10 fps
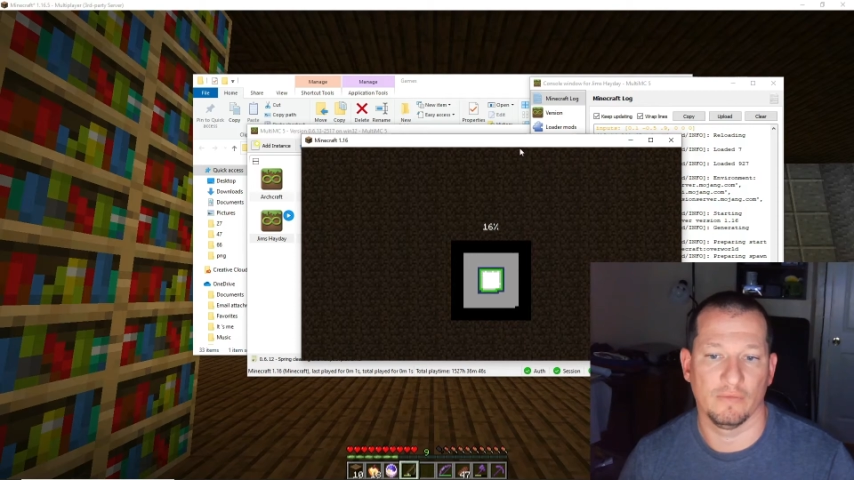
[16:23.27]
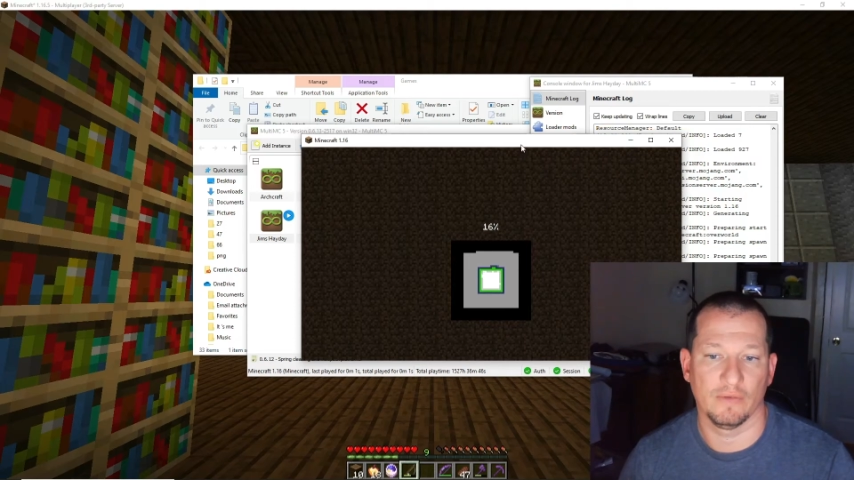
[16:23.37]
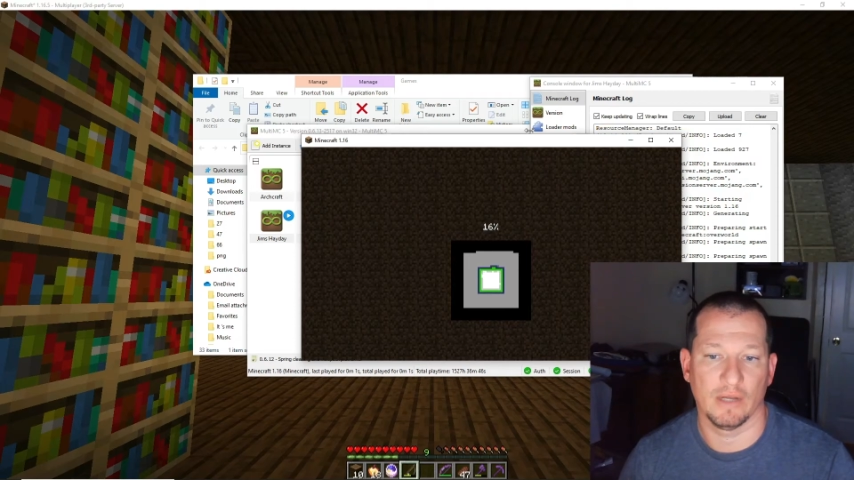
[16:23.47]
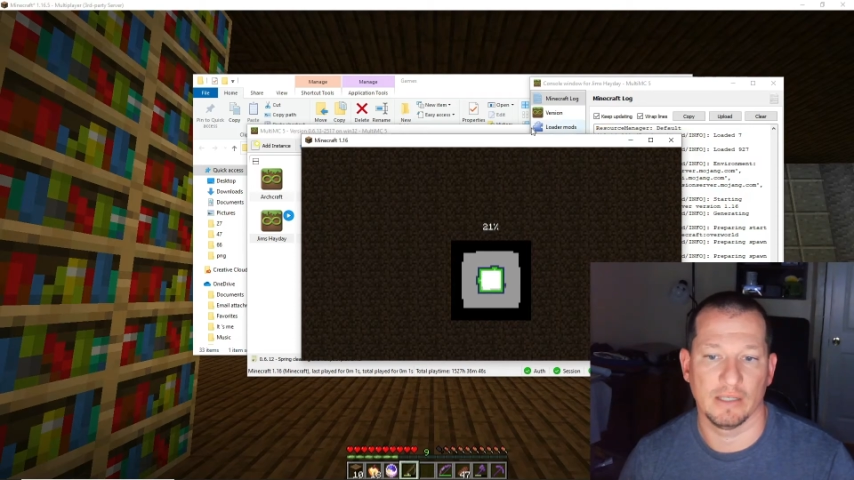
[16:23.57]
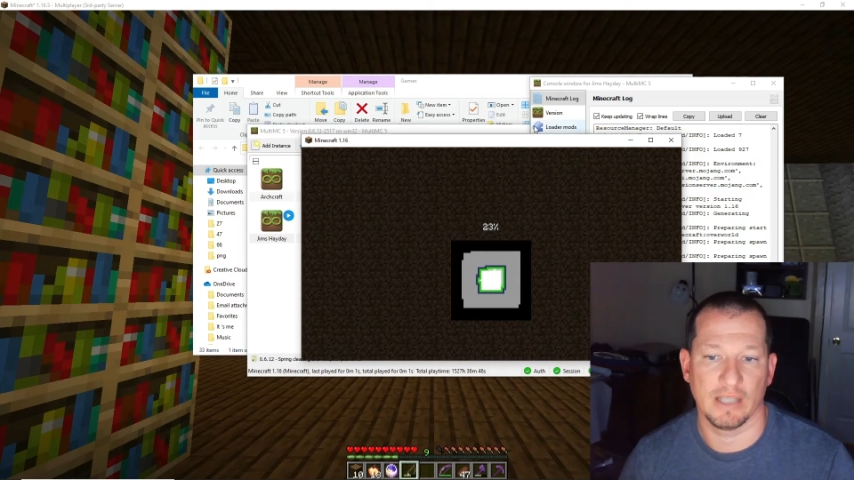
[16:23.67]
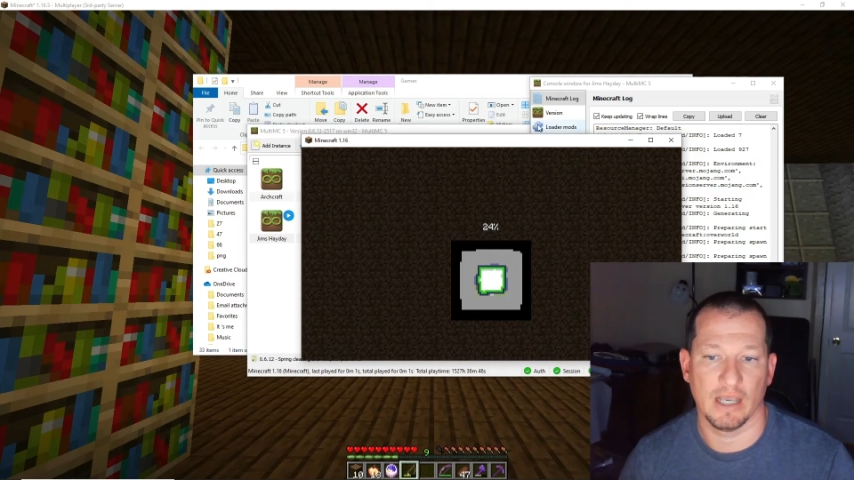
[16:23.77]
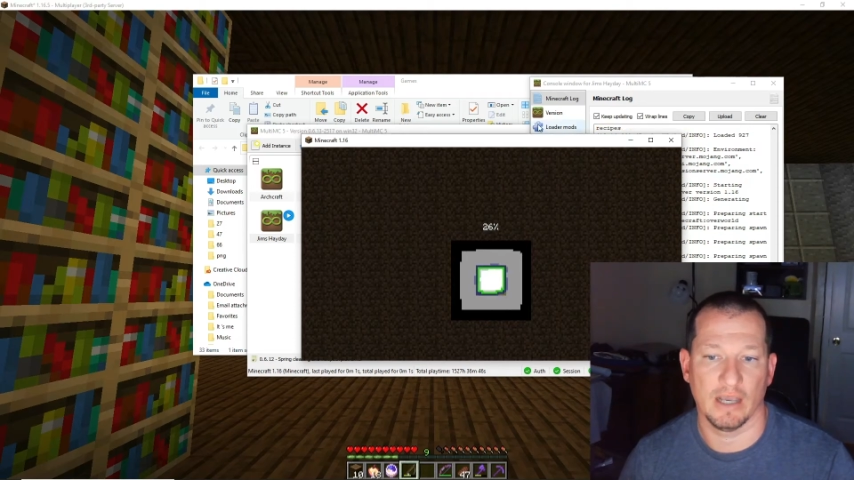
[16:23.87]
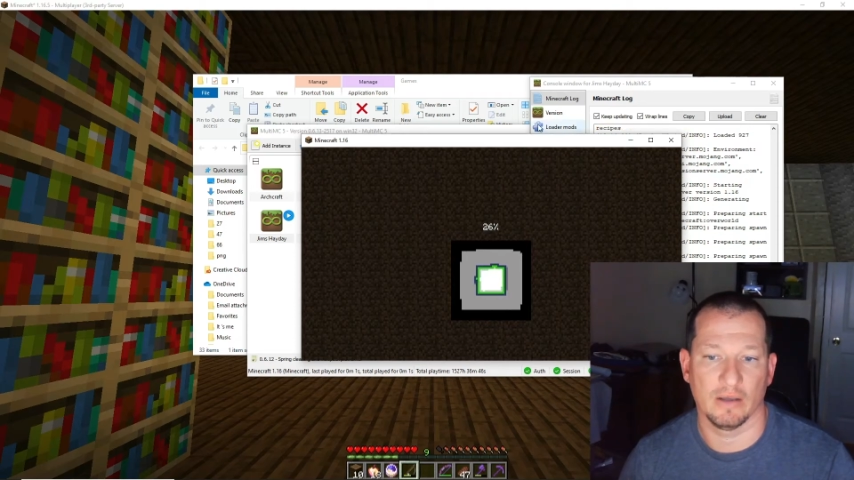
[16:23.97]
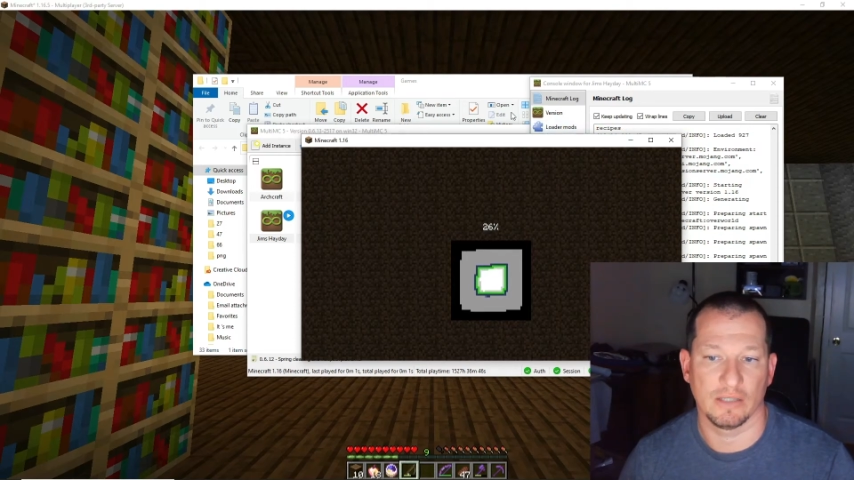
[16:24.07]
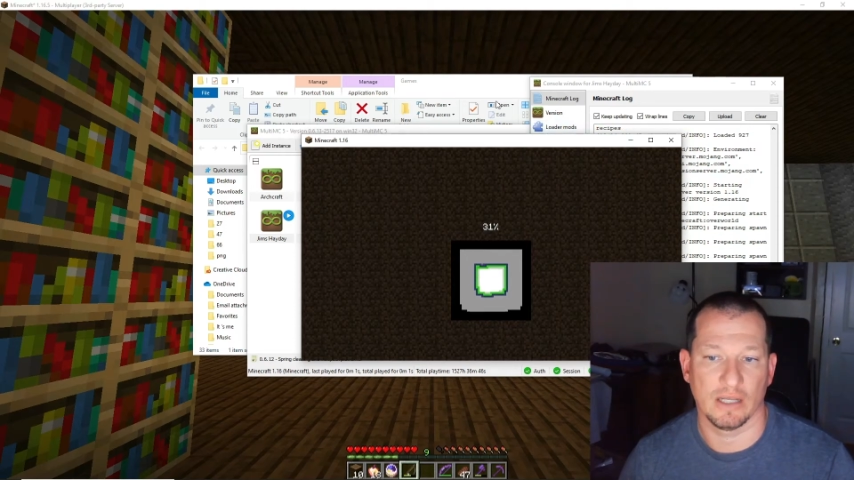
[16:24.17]
Nies
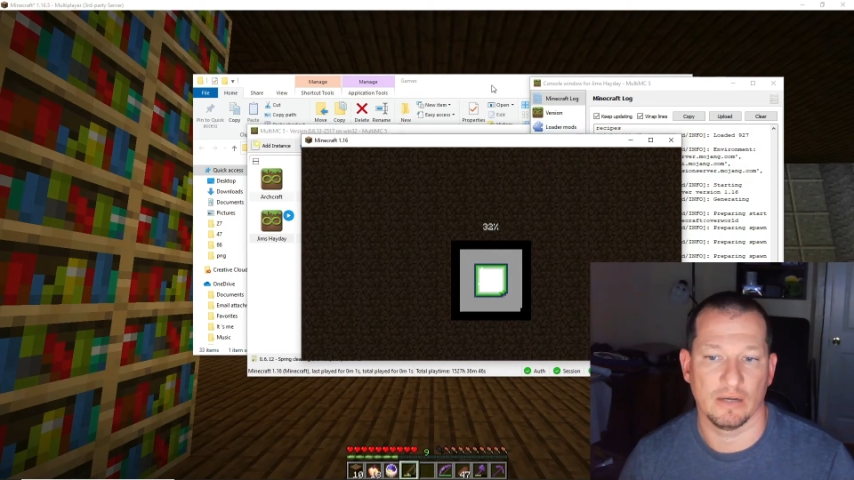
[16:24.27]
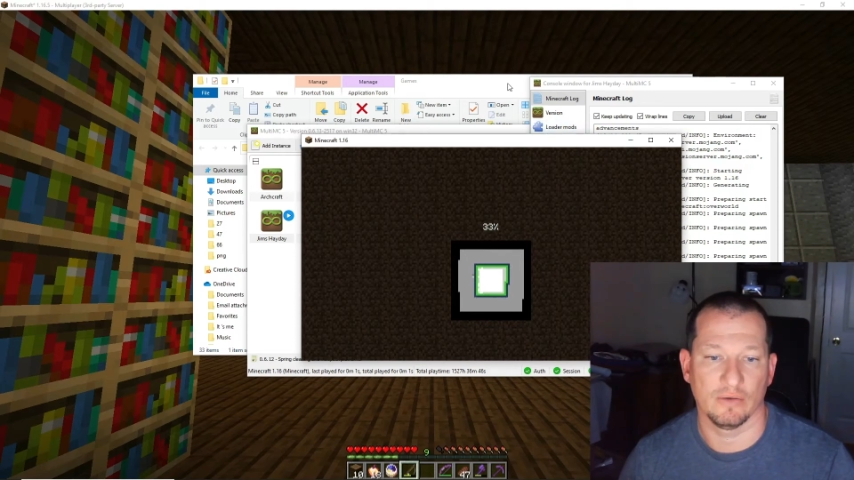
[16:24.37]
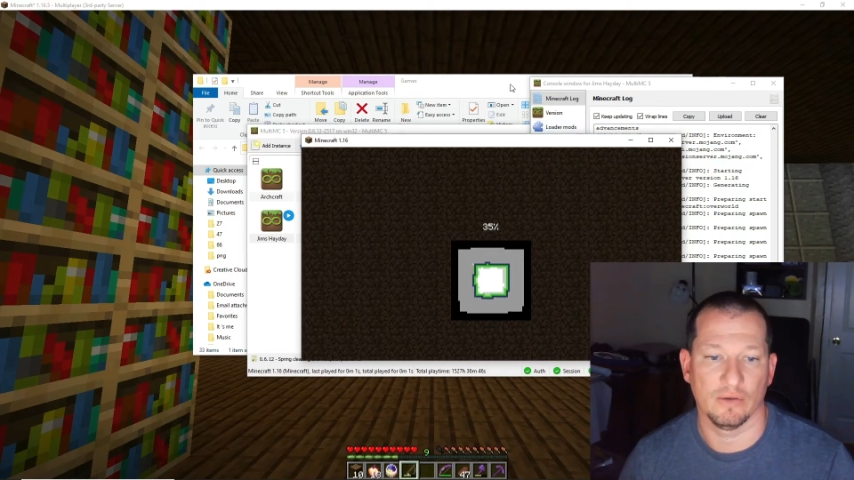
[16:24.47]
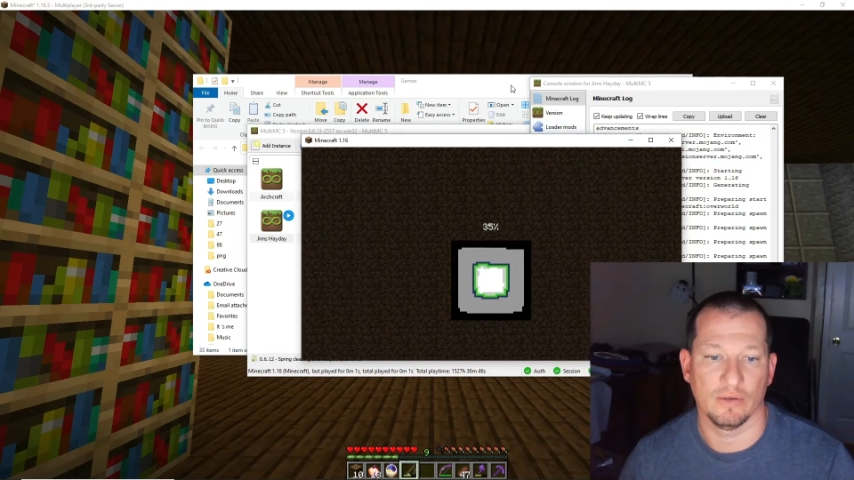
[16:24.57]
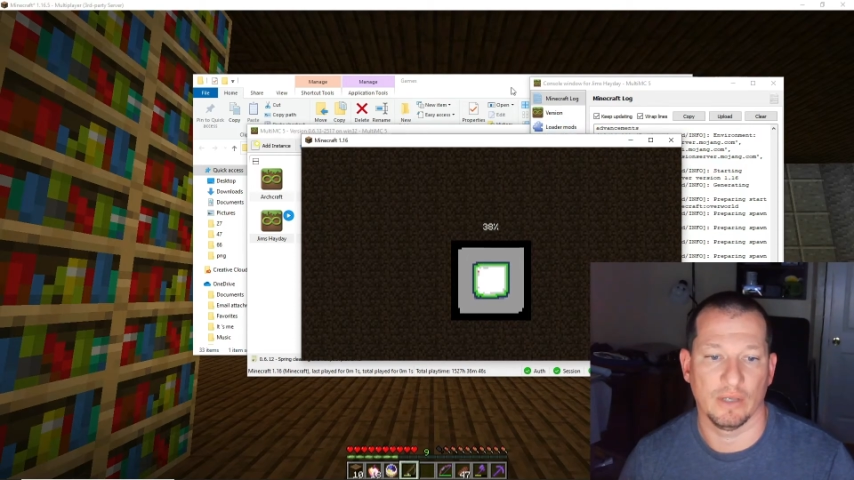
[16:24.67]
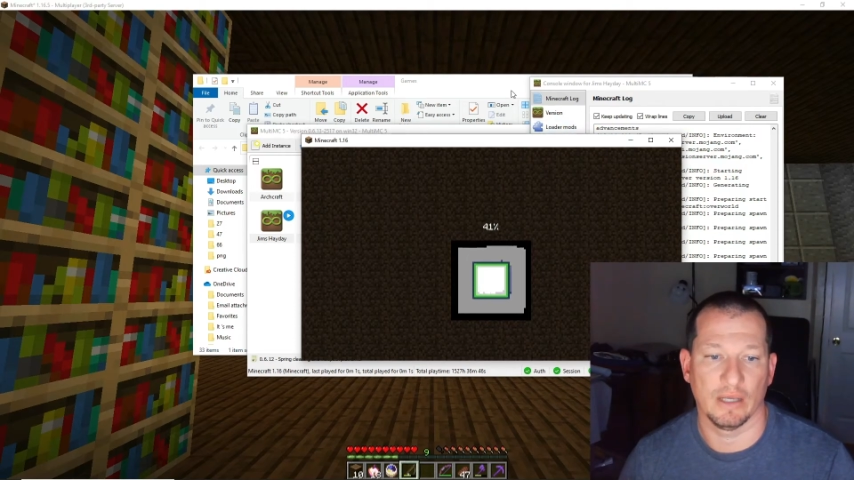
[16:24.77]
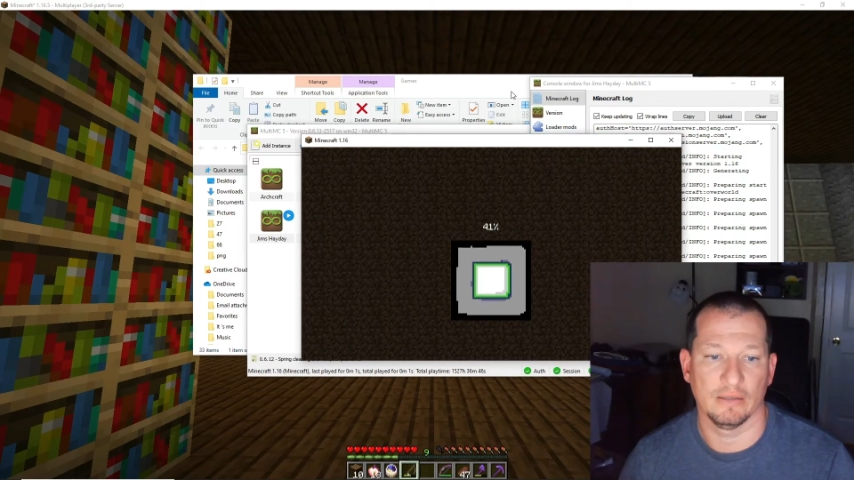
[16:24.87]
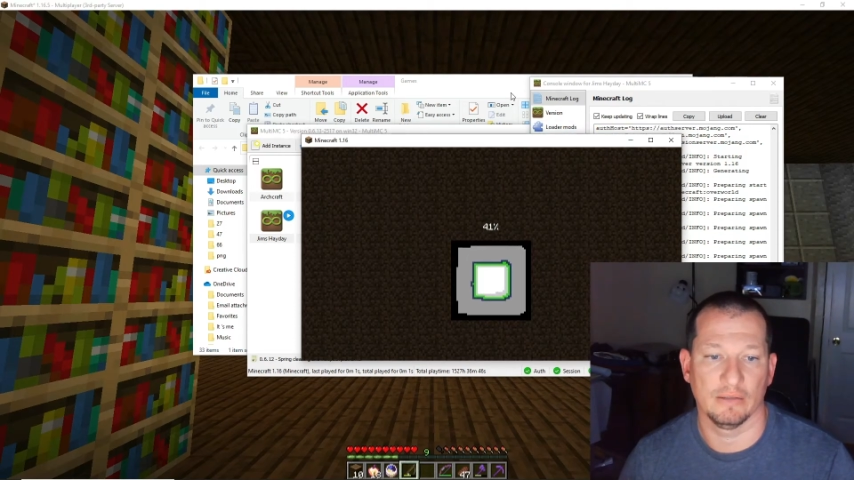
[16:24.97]
Chaos. I don't know yet.